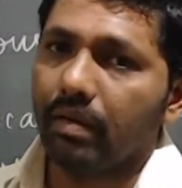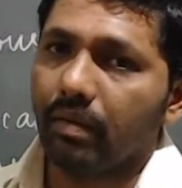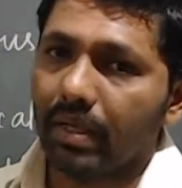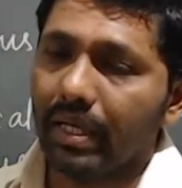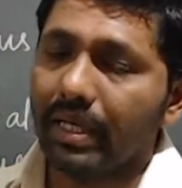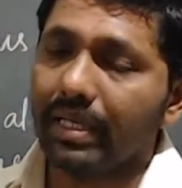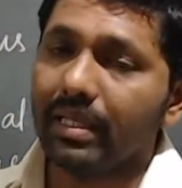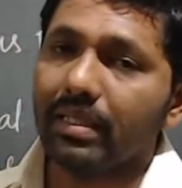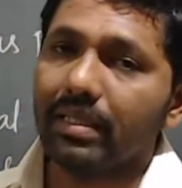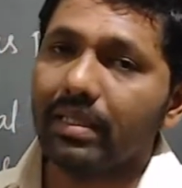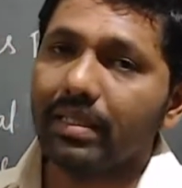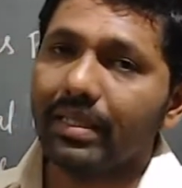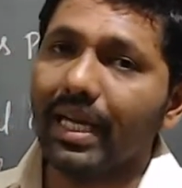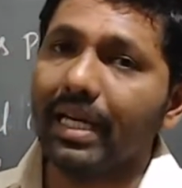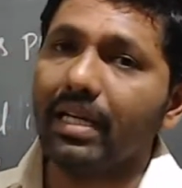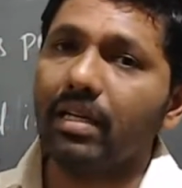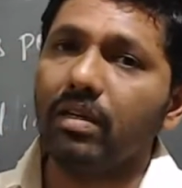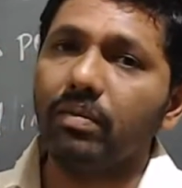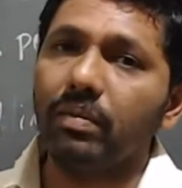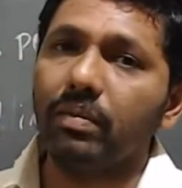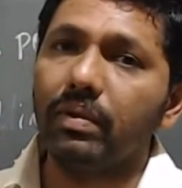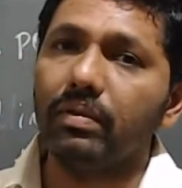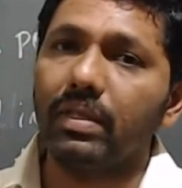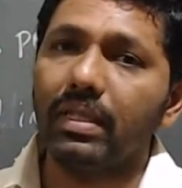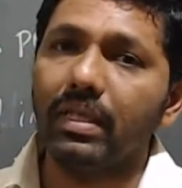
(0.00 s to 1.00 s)
right? That
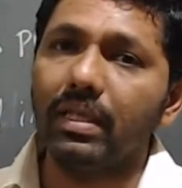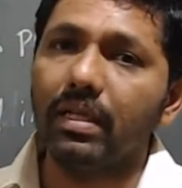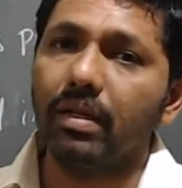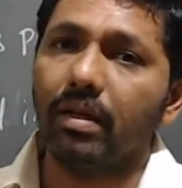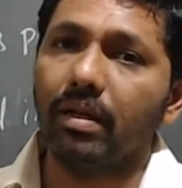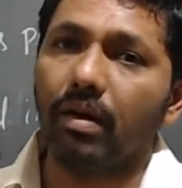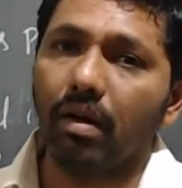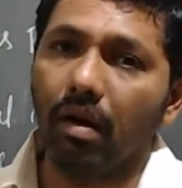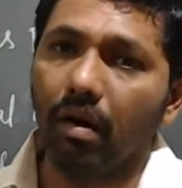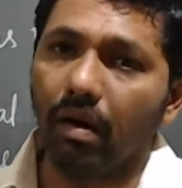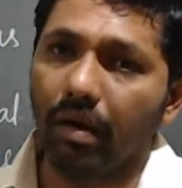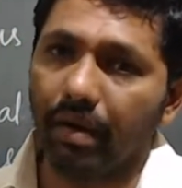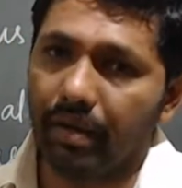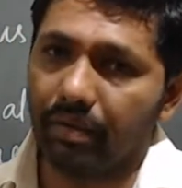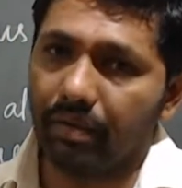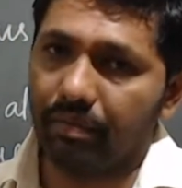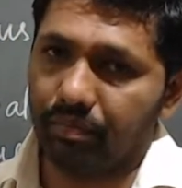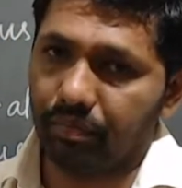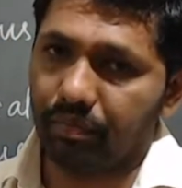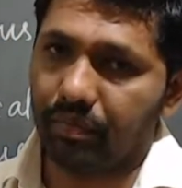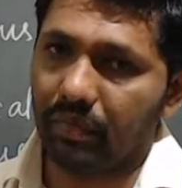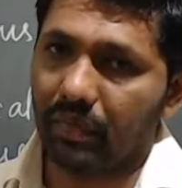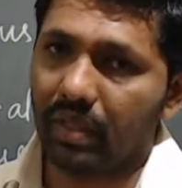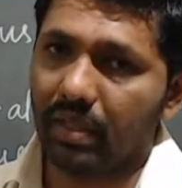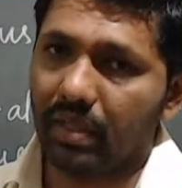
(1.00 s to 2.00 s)
with a noun.
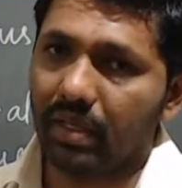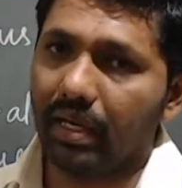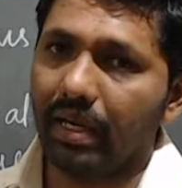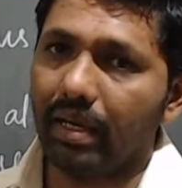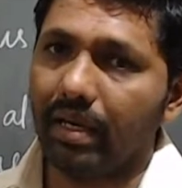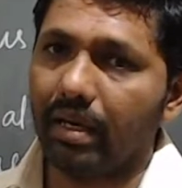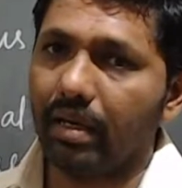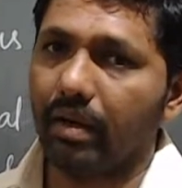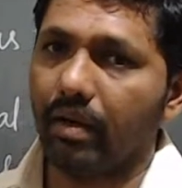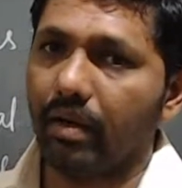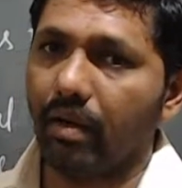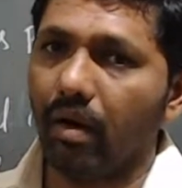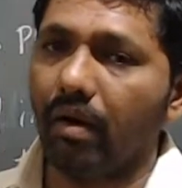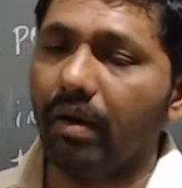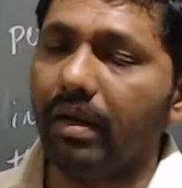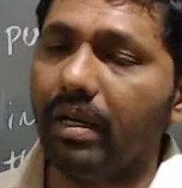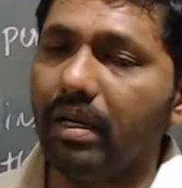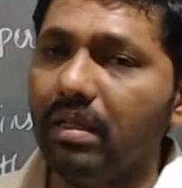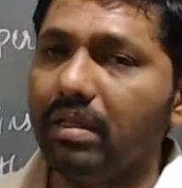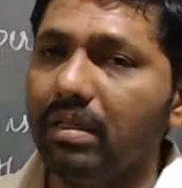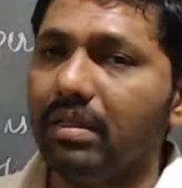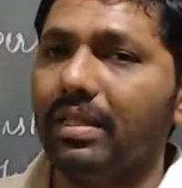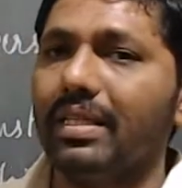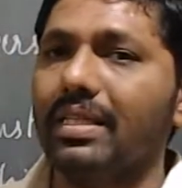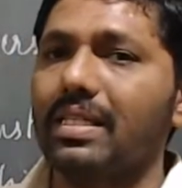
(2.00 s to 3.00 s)

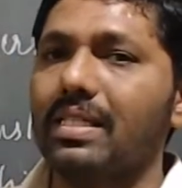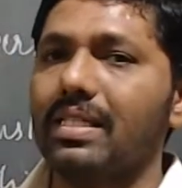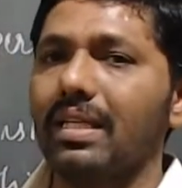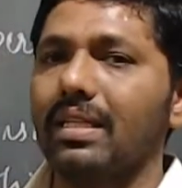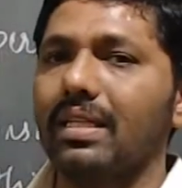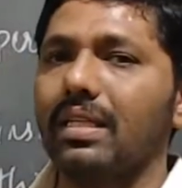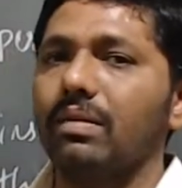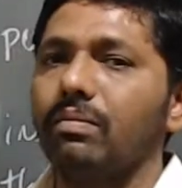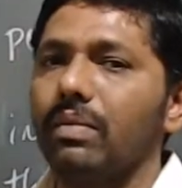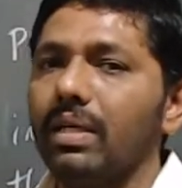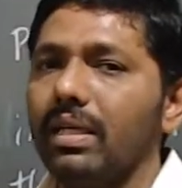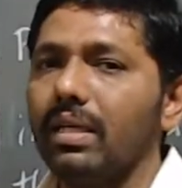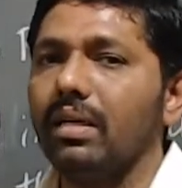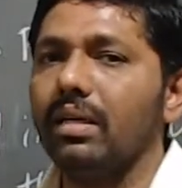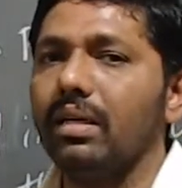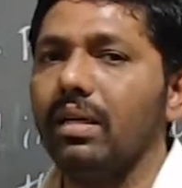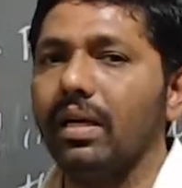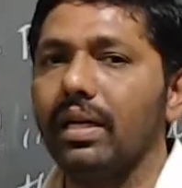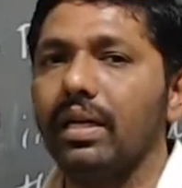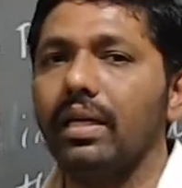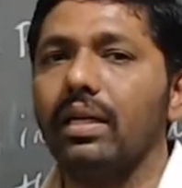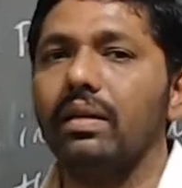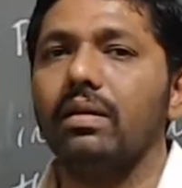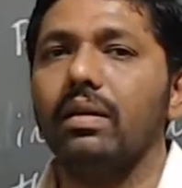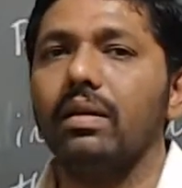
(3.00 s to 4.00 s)
Noun is nothing but
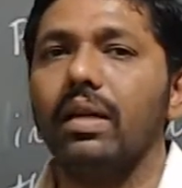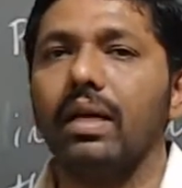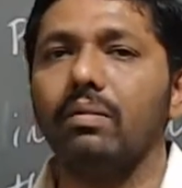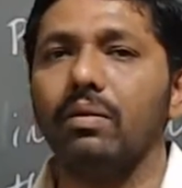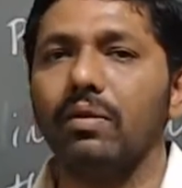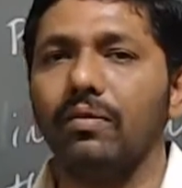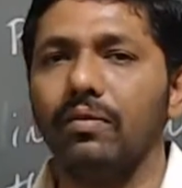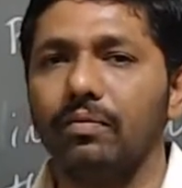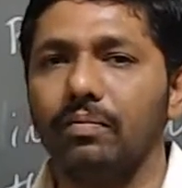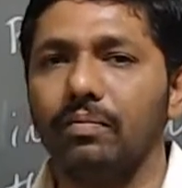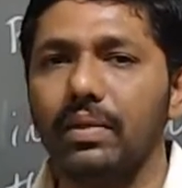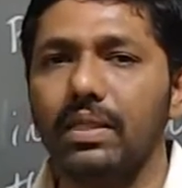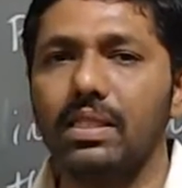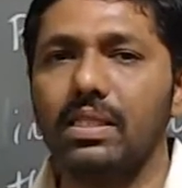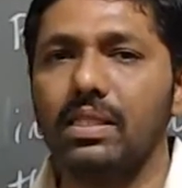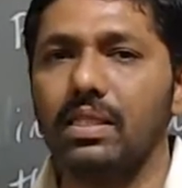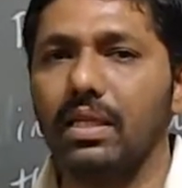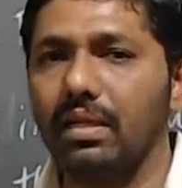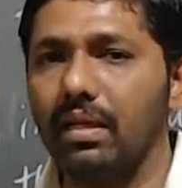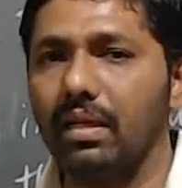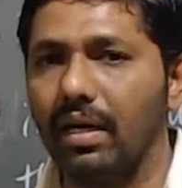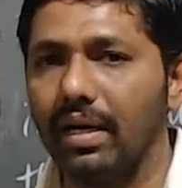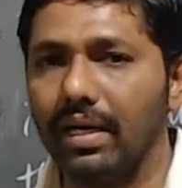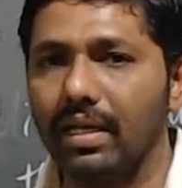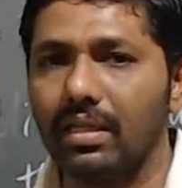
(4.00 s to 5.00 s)
any name of a
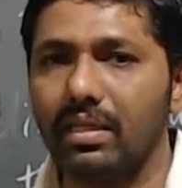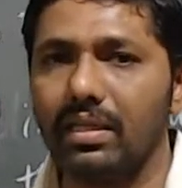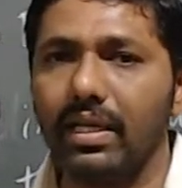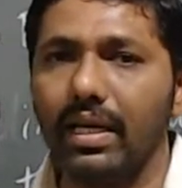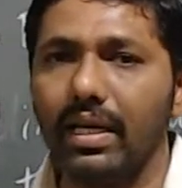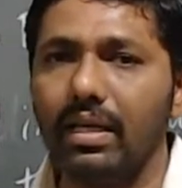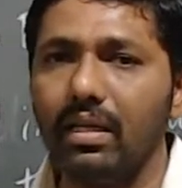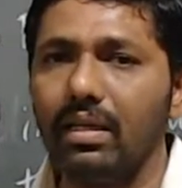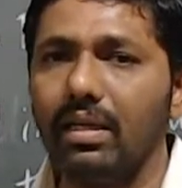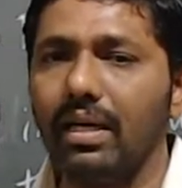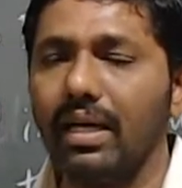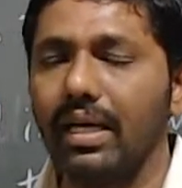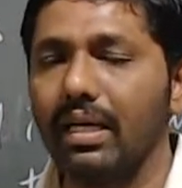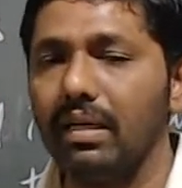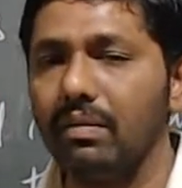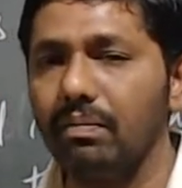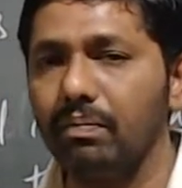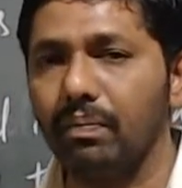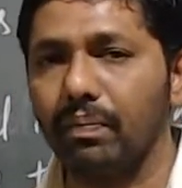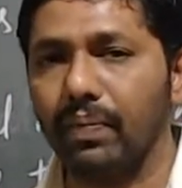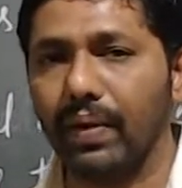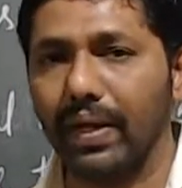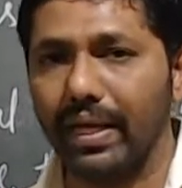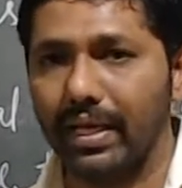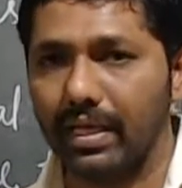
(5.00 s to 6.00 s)
person or a thing or a
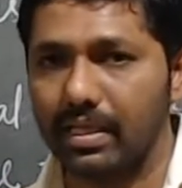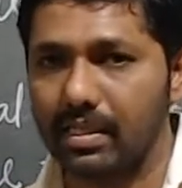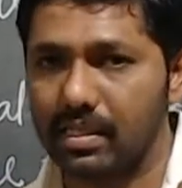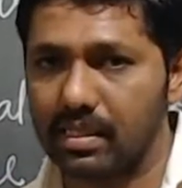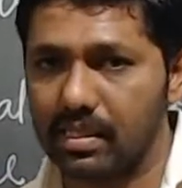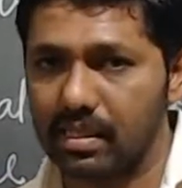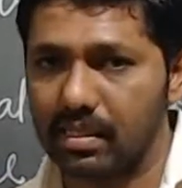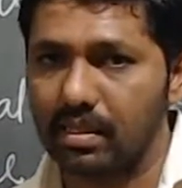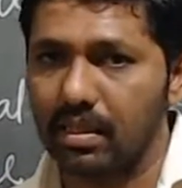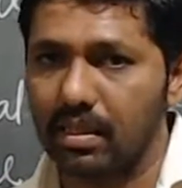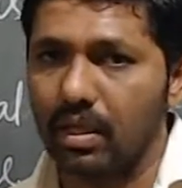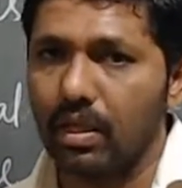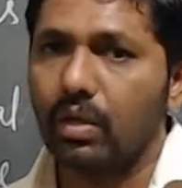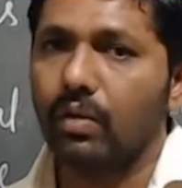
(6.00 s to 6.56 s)
place.